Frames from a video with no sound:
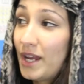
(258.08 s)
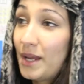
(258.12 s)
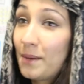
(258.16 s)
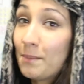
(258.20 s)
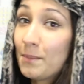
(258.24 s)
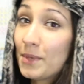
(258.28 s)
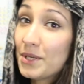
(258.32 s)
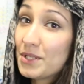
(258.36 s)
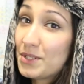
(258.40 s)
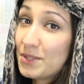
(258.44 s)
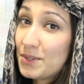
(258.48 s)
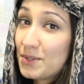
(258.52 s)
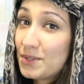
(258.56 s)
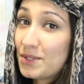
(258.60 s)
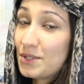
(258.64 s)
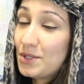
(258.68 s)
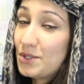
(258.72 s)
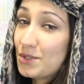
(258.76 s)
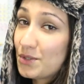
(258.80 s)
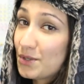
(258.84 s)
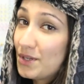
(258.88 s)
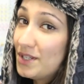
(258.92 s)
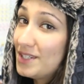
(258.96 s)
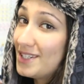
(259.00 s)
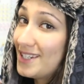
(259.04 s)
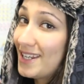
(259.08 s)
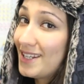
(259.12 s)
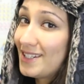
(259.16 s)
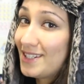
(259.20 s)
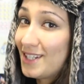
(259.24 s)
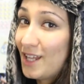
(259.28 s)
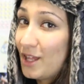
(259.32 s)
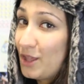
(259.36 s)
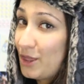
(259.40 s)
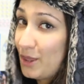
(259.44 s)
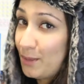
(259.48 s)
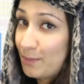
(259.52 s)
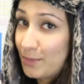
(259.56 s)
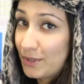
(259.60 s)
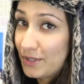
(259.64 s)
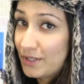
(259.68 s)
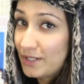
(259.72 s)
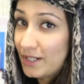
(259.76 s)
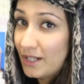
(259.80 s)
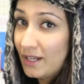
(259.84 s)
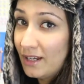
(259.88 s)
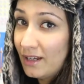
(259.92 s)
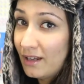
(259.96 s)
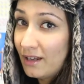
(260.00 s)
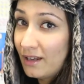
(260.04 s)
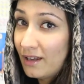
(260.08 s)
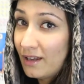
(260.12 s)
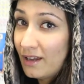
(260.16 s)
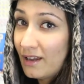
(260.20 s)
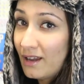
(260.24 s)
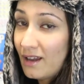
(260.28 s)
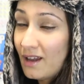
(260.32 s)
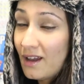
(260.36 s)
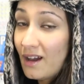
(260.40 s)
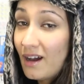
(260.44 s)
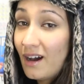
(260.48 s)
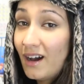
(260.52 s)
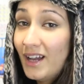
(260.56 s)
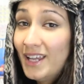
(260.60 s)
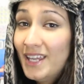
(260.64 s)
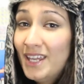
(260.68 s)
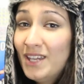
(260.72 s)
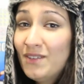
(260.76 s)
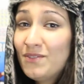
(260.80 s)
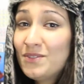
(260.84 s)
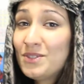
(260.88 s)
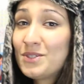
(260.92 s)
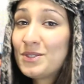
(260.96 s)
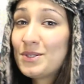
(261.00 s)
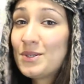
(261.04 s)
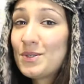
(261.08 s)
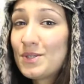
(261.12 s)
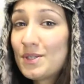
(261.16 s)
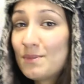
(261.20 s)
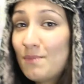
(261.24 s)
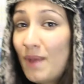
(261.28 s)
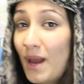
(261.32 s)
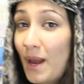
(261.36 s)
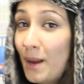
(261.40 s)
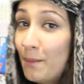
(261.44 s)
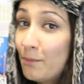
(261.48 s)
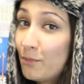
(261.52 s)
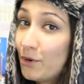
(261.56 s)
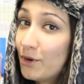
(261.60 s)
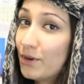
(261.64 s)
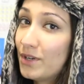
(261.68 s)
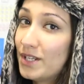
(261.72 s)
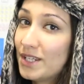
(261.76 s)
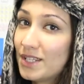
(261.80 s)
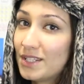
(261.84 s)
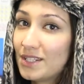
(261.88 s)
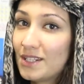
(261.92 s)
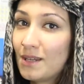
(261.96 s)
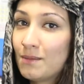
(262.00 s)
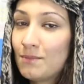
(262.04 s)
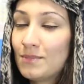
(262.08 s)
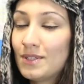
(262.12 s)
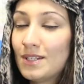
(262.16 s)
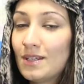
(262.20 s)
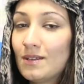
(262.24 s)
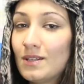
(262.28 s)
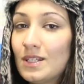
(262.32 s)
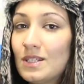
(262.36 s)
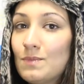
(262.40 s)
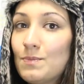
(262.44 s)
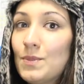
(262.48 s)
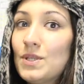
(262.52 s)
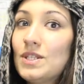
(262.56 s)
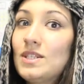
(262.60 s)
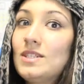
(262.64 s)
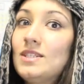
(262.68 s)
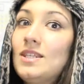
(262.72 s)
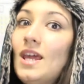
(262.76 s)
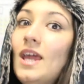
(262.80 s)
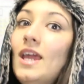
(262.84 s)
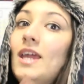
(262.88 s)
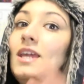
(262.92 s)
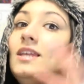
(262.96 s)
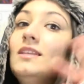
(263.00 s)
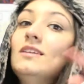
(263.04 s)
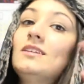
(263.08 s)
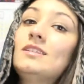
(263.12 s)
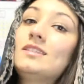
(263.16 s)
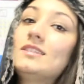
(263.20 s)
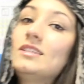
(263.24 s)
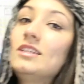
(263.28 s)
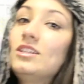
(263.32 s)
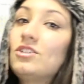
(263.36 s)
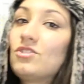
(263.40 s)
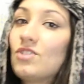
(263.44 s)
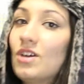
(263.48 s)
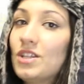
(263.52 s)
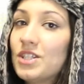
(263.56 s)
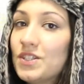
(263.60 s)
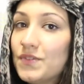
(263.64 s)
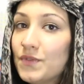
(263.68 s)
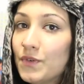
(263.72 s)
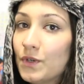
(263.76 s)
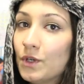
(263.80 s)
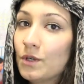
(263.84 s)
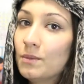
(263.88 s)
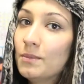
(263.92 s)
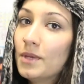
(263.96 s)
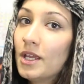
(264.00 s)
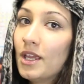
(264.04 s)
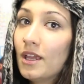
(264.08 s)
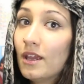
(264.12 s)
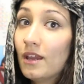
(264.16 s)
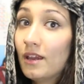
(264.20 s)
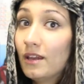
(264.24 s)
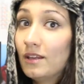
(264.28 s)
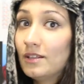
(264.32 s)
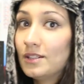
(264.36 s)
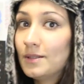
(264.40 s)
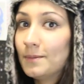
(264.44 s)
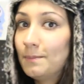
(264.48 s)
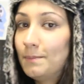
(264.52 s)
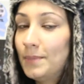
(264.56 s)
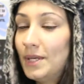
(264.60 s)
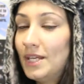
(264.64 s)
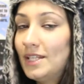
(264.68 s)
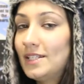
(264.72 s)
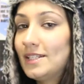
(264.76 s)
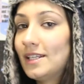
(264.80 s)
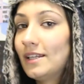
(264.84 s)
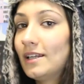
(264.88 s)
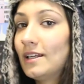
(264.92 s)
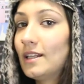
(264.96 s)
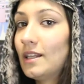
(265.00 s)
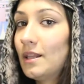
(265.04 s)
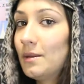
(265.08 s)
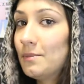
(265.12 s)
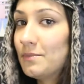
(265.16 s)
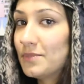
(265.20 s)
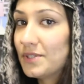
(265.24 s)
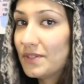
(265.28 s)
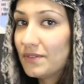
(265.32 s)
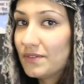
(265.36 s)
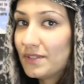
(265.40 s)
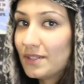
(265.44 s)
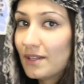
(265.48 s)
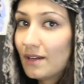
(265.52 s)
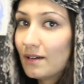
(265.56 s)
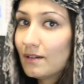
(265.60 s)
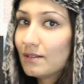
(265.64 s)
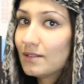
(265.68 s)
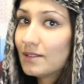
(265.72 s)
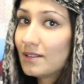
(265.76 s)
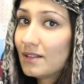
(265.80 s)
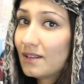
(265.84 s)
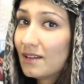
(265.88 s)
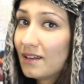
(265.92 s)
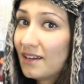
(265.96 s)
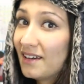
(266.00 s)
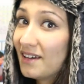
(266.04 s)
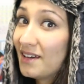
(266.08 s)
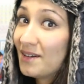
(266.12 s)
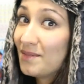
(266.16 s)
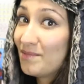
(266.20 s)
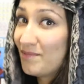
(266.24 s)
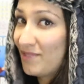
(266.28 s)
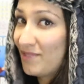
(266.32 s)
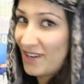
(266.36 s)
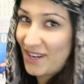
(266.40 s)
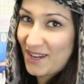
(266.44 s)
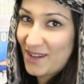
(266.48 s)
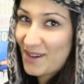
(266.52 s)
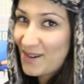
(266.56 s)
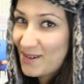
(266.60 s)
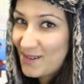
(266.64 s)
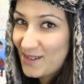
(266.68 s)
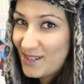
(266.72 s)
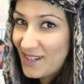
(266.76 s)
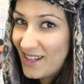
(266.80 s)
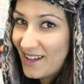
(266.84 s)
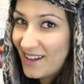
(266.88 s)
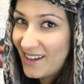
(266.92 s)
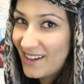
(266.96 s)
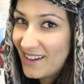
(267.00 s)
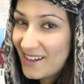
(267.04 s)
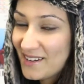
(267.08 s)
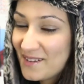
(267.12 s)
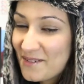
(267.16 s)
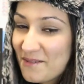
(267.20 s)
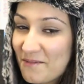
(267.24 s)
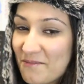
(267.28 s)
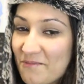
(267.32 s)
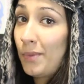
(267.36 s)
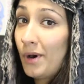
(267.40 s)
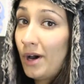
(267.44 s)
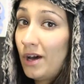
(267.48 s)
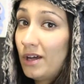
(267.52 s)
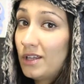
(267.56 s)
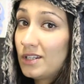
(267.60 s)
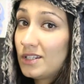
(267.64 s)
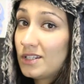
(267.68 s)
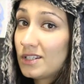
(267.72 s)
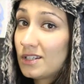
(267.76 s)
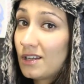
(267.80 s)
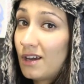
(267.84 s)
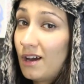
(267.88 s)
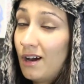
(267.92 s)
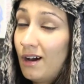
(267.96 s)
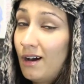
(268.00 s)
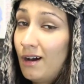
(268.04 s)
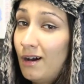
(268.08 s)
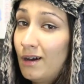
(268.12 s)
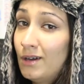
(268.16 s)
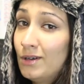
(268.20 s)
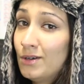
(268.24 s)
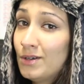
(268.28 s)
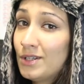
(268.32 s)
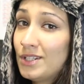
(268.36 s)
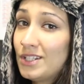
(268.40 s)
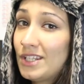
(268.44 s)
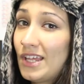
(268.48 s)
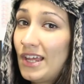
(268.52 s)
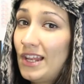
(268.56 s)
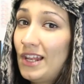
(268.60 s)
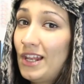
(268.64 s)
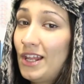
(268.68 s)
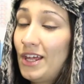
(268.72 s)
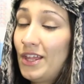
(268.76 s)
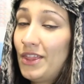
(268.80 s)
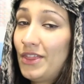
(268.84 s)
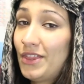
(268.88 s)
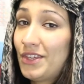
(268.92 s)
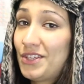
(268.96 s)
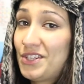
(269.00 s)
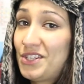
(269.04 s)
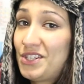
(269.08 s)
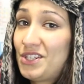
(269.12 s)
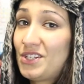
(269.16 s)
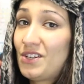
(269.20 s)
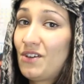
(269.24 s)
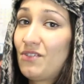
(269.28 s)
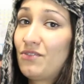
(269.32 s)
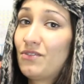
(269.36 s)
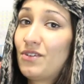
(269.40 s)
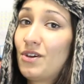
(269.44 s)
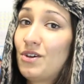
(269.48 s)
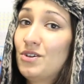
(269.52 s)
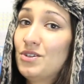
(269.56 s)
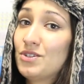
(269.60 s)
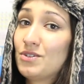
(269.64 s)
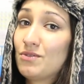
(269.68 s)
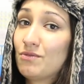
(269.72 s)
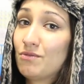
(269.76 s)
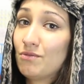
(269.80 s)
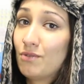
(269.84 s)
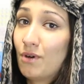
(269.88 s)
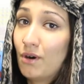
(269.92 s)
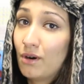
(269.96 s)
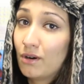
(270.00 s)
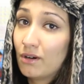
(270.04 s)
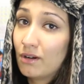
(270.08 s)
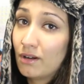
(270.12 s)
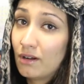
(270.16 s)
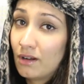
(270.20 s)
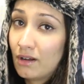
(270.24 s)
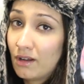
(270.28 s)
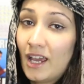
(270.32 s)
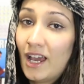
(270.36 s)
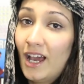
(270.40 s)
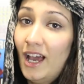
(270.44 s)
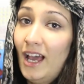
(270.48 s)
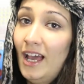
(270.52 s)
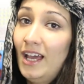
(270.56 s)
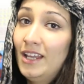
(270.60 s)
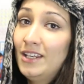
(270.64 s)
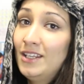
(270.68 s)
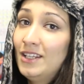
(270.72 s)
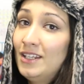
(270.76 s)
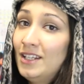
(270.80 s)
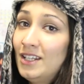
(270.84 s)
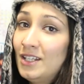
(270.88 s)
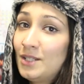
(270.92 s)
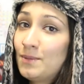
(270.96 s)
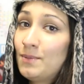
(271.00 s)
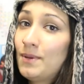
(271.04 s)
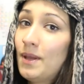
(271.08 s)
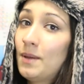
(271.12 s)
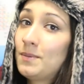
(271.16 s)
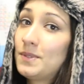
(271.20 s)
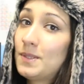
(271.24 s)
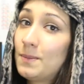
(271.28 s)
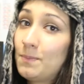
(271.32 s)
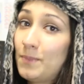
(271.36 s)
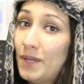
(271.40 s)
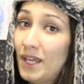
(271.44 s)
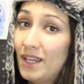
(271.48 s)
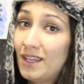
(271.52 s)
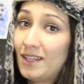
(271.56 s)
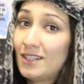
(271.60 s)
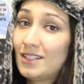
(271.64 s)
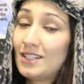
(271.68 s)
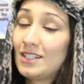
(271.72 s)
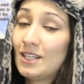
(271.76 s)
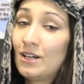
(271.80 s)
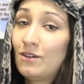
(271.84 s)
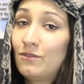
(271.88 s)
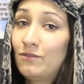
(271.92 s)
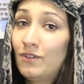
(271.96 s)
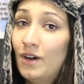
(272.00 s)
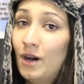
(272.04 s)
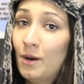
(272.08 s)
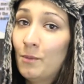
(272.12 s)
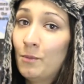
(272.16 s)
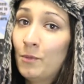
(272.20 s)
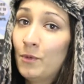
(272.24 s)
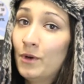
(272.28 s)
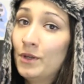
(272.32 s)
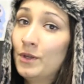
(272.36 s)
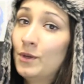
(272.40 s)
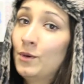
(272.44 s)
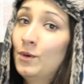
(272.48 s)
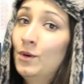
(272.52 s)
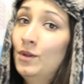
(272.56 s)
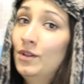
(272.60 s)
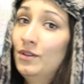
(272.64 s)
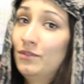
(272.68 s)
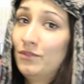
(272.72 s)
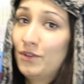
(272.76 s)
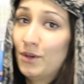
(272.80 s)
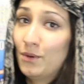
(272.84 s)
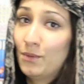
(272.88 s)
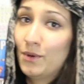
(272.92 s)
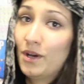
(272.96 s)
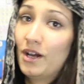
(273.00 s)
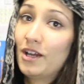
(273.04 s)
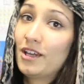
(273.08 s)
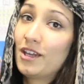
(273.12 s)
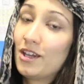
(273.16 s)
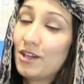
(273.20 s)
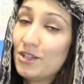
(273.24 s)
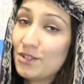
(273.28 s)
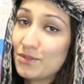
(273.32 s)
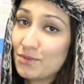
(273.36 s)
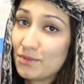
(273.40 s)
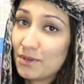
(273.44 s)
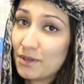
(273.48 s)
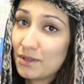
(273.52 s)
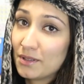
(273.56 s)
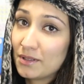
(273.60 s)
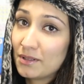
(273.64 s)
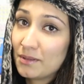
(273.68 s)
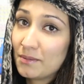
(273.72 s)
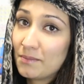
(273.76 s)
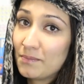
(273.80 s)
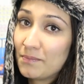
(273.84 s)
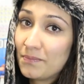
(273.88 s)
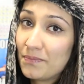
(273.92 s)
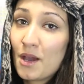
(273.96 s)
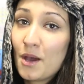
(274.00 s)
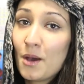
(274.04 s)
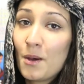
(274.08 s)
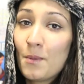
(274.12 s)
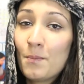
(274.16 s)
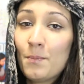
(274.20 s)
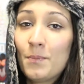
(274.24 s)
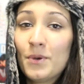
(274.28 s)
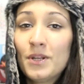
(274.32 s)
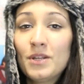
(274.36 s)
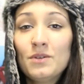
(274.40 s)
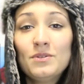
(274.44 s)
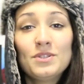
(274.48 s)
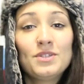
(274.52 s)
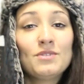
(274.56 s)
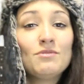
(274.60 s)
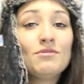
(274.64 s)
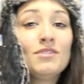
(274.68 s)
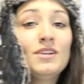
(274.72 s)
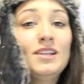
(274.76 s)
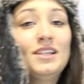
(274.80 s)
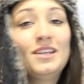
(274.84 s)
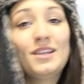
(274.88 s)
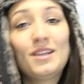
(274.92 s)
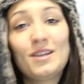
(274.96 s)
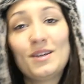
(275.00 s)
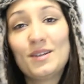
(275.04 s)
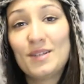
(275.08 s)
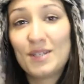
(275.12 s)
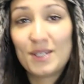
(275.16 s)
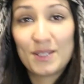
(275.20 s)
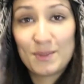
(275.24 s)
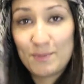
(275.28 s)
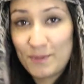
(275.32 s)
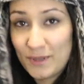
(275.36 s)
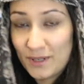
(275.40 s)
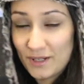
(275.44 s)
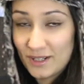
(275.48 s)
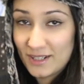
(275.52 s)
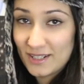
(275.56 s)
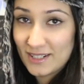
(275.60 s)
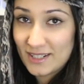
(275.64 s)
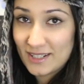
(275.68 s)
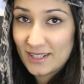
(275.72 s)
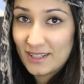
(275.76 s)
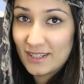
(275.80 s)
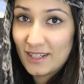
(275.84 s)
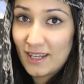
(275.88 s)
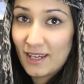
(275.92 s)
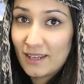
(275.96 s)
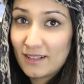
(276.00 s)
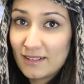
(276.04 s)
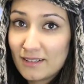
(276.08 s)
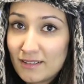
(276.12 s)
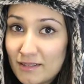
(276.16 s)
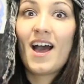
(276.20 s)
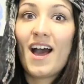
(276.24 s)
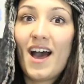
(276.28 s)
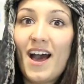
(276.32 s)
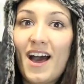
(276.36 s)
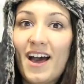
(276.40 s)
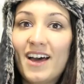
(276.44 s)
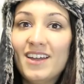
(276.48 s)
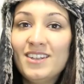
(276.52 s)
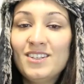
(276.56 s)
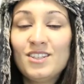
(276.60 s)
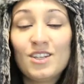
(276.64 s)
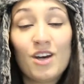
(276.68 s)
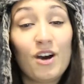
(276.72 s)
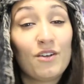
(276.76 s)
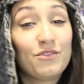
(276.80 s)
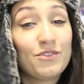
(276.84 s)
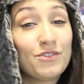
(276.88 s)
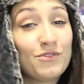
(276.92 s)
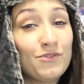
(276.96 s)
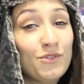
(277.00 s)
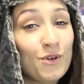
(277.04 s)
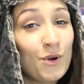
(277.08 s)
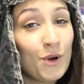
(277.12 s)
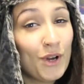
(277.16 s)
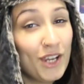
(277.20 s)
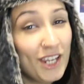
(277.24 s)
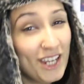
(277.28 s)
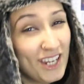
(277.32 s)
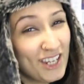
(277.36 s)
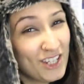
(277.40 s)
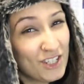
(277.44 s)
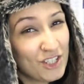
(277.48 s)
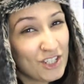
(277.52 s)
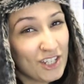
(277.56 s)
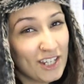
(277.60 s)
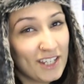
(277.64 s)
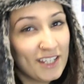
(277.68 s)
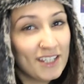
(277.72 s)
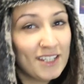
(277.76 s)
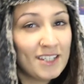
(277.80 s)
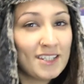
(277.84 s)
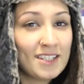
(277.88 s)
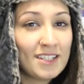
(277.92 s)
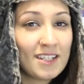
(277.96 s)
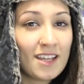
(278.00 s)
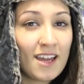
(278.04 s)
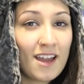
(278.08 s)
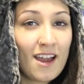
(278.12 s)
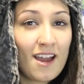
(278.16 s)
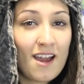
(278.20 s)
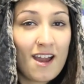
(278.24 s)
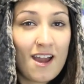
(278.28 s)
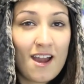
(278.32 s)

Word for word: creating muscles and joints outside the body, I even saw some embryonic stem cells spontaneously transform into beating clumps of cells. Pretty cool, huh? But I also learned that stuff goes wrong, and you need to be able to pick yourself up when all of your work goes wrong. But it was a really good experience in the end, and after four issues,